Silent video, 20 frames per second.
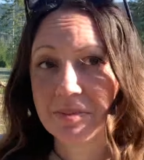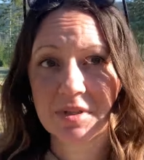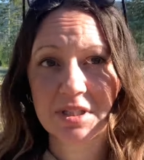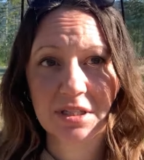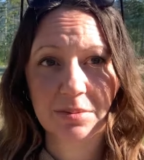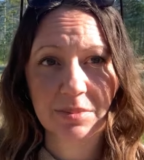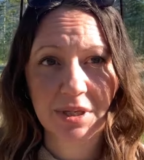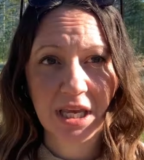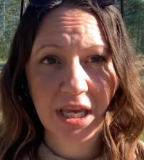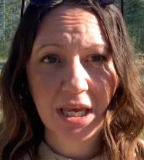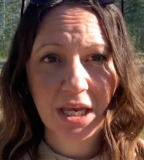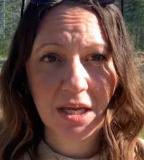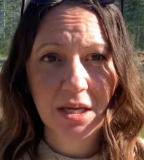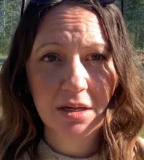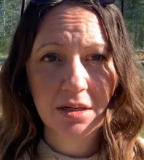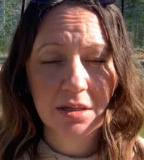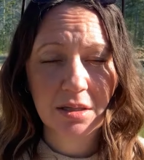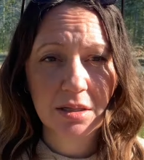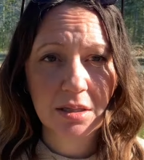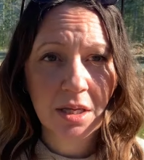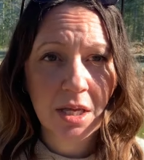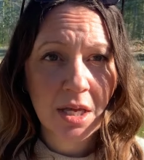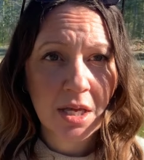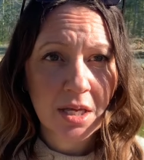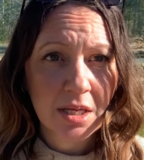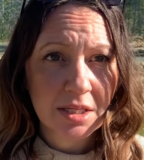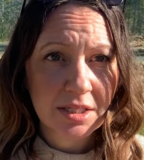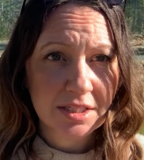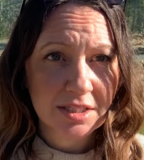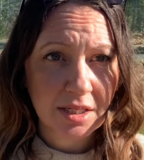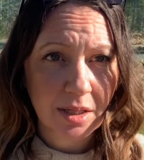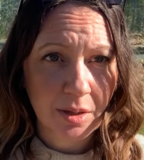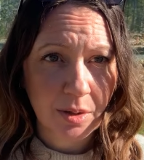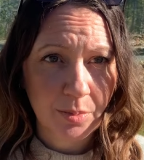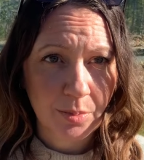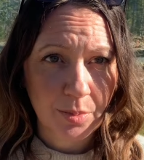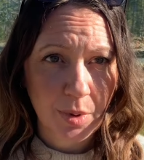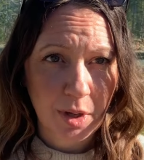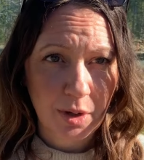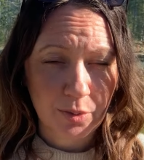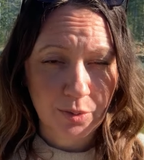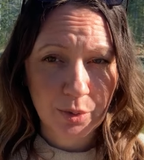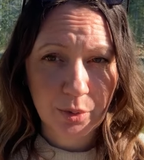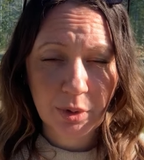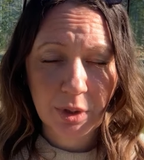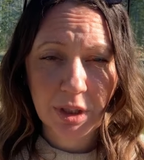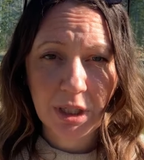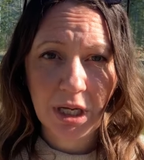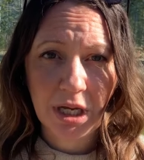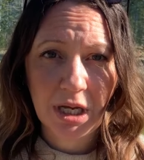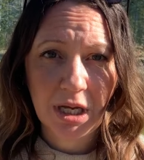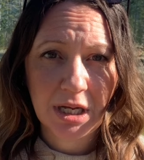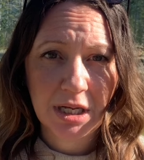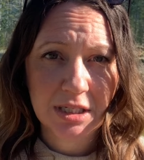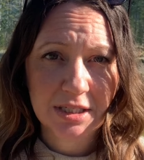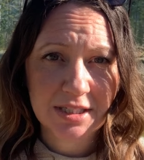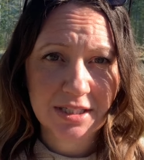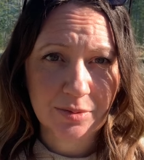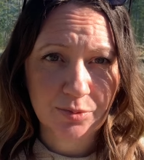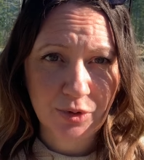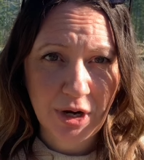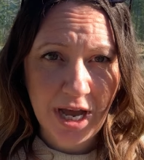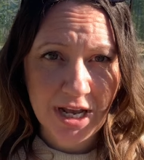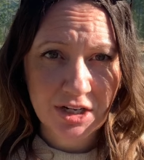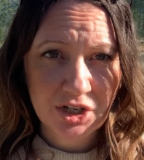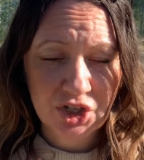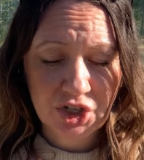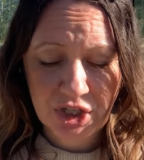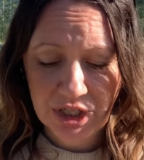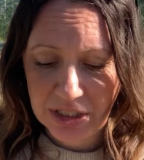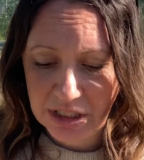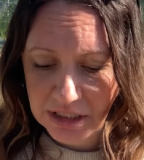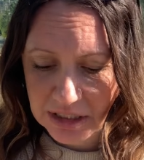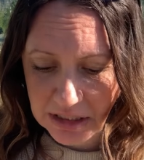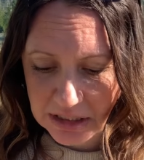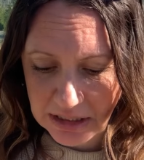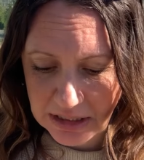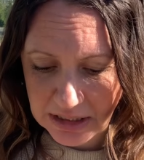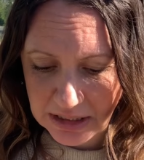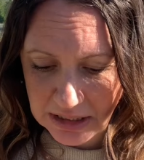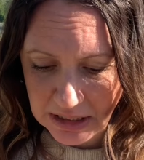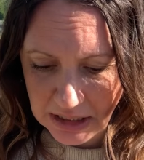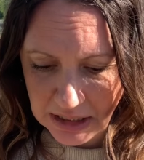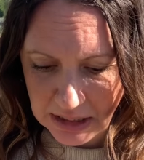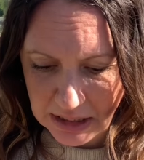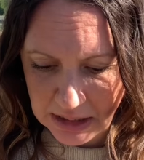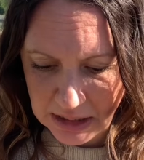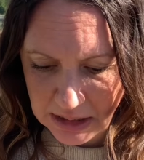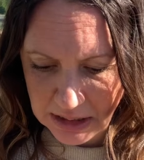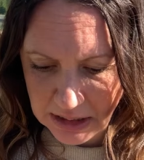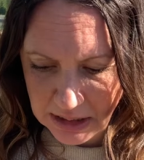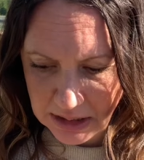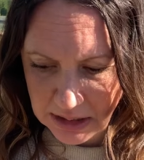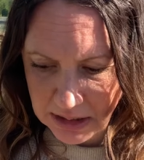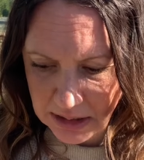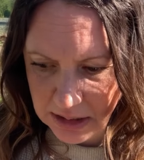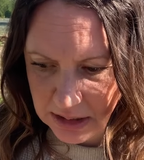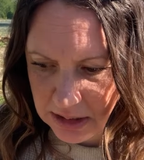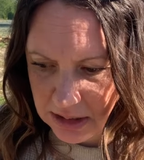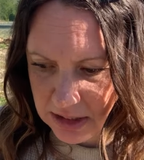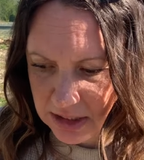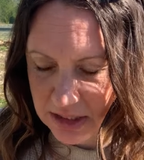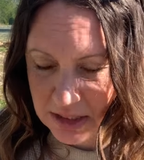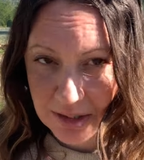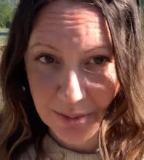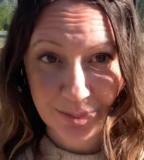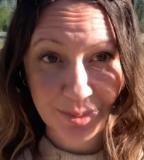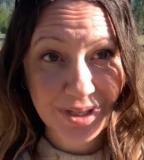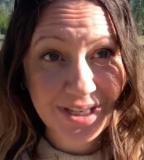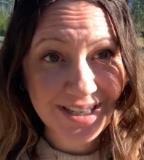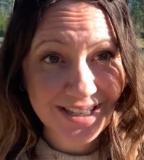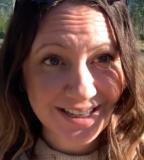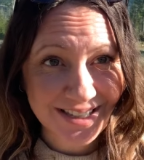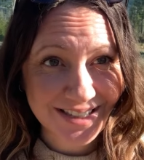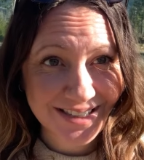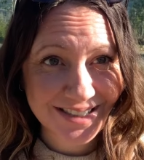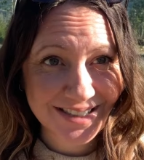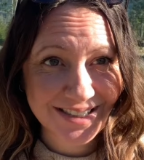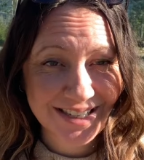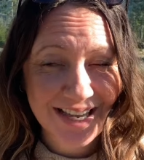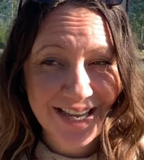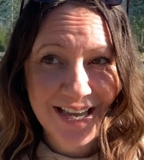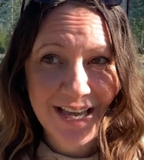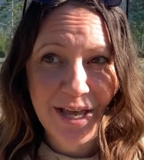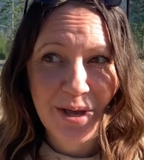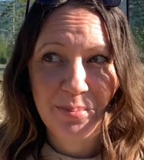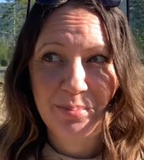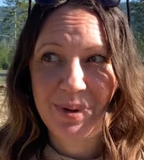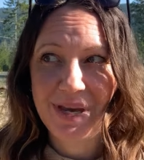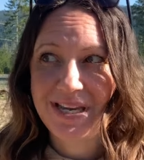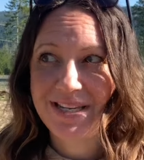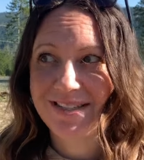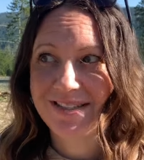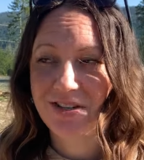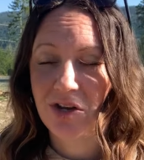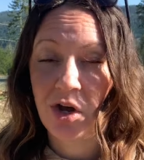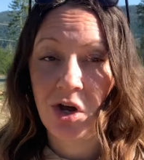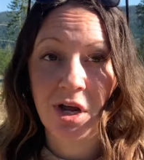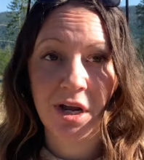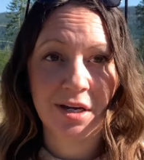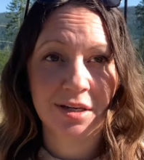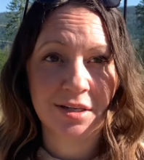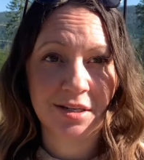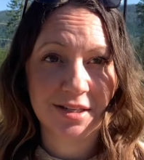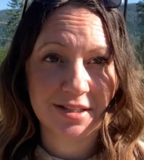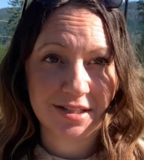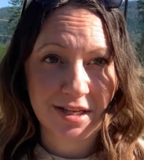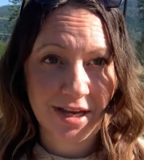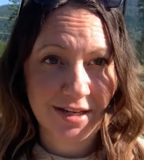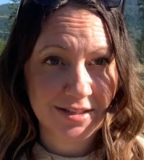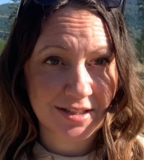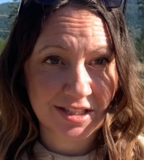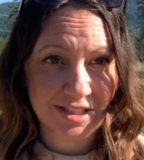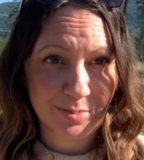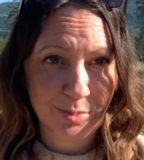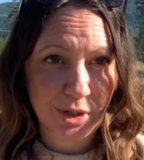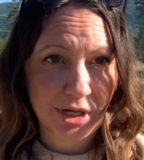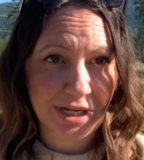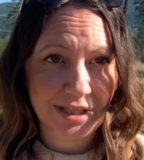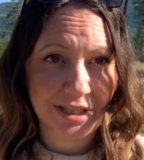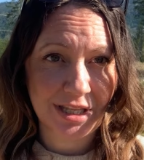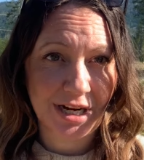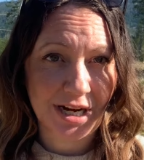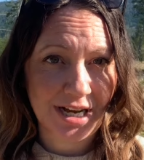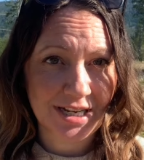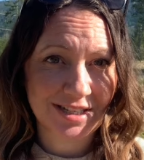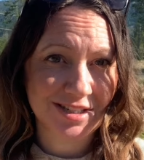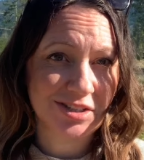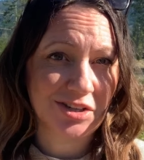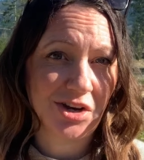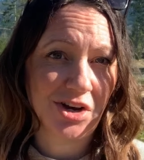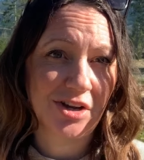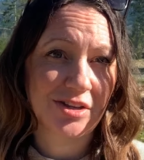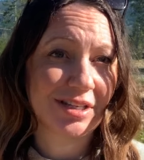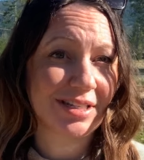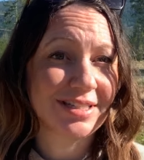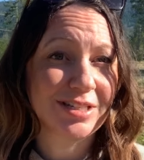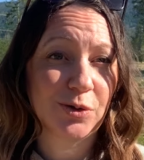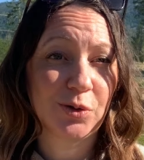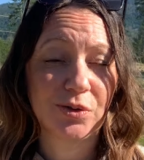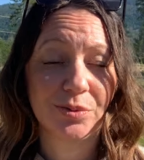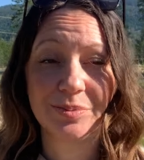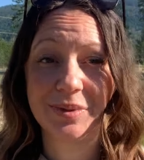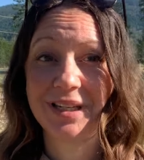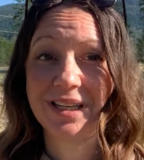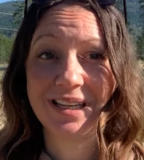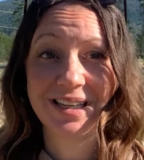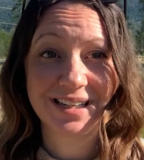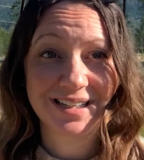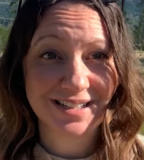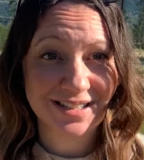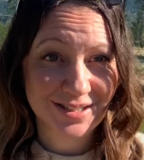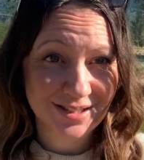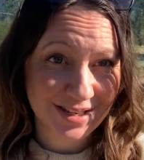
some kale, some arugula, some radishes and some peas based on the signs of spring that I saw that told me it is